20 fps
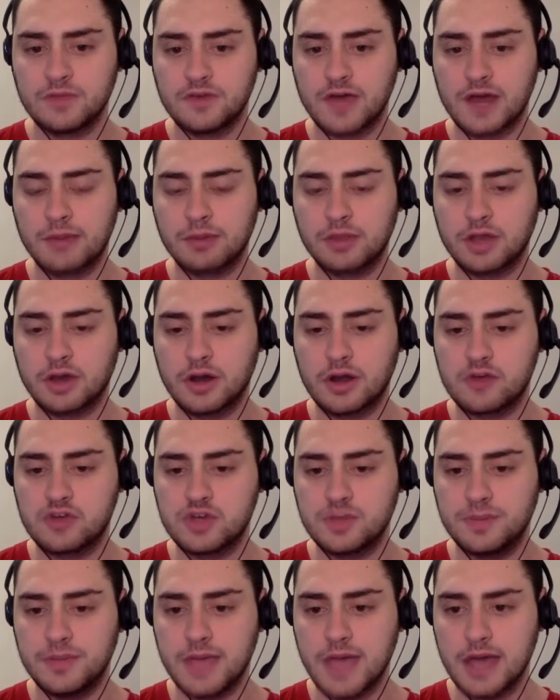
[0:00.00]
to sign up with the code
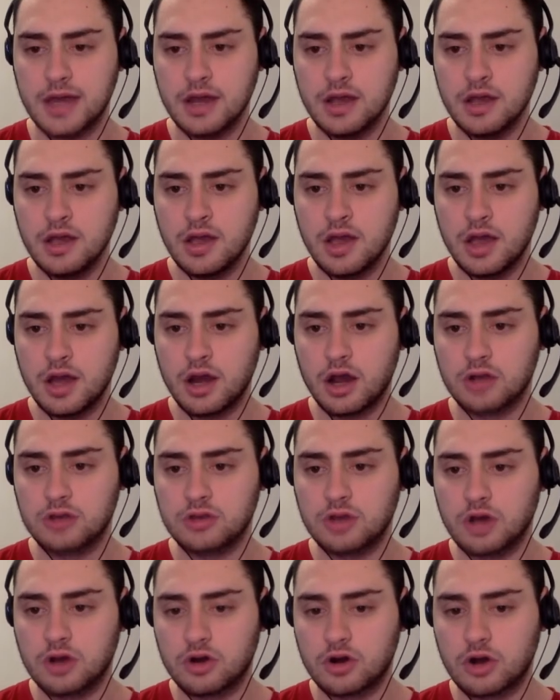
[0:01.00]
SGPN.
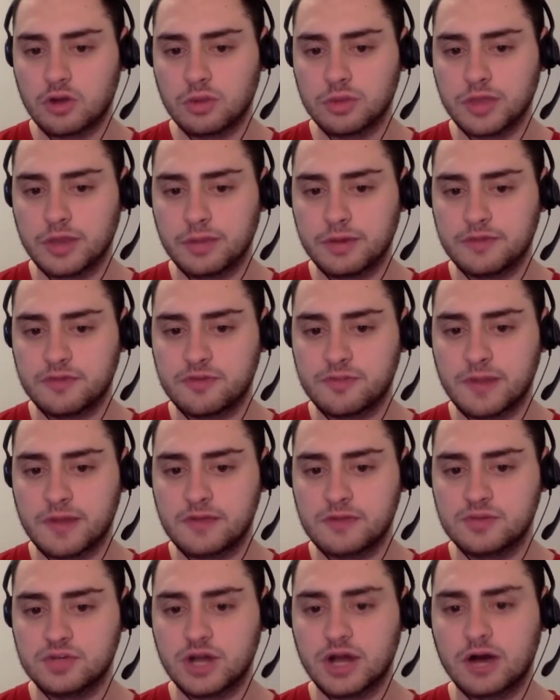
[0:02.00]
And Underdog will double your
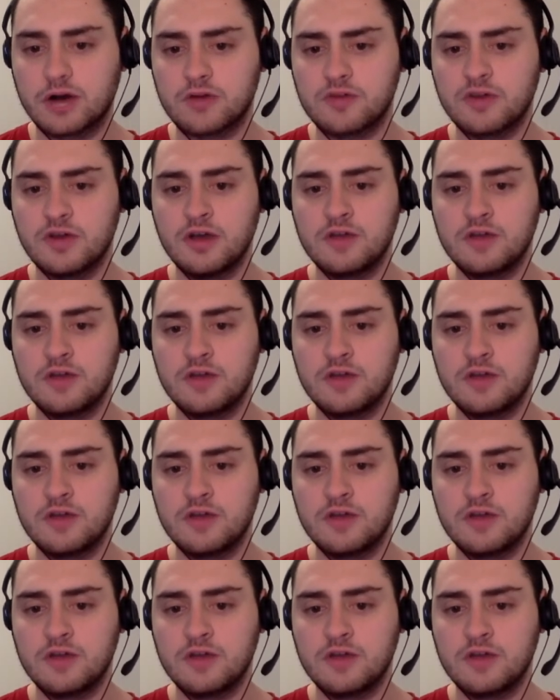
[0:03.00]
deposit of $100.